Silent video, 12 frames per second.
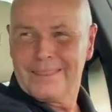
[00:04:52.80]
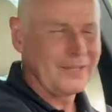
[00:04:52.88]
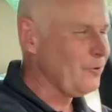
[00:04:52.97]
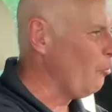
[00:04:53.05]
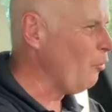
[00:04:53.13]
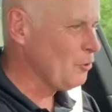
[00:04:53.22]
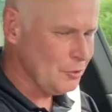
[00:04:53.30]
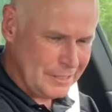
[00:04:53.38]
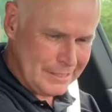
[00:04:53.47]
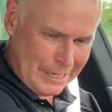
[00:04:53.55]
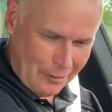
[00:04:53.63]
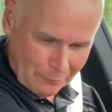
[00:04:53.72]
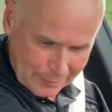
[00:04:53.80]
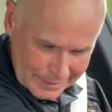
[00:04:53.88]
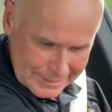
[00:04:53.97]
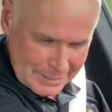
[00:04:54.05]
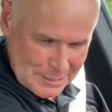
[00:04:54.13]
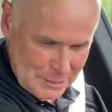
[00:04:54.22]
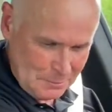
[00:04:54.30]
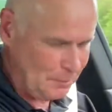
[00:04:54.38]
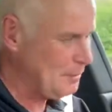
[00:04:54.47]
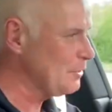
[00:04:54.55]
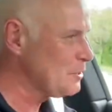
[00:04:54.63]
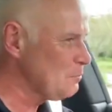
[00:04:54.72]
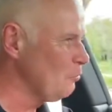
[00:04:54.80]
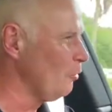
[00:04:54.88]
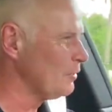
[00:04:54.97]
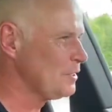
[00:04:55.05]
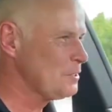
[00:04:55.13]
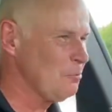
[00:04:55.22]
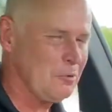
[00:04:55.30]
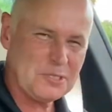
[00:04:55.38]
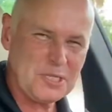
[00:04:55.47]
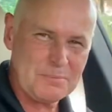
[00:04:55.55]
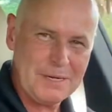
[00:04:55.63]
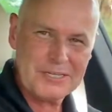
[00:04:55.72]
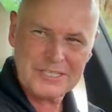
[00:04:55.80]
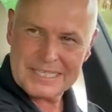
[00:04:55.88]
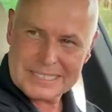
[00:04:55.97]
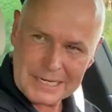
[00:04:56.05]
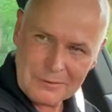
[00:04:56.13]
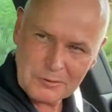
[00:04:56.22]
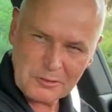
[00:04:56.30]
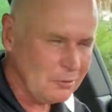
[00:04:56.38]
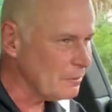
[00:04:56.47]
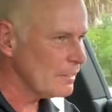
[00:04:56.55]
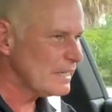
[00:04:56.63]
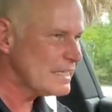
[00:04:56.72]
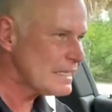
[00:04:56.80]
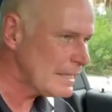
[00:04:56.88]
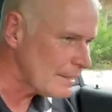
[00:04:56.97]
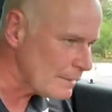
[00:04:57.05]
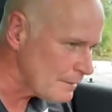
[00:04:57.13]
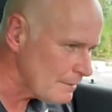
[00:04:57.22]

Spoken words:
Oh, good sound when it's in the sport and sport suspension. It sounds good. Let's hit it.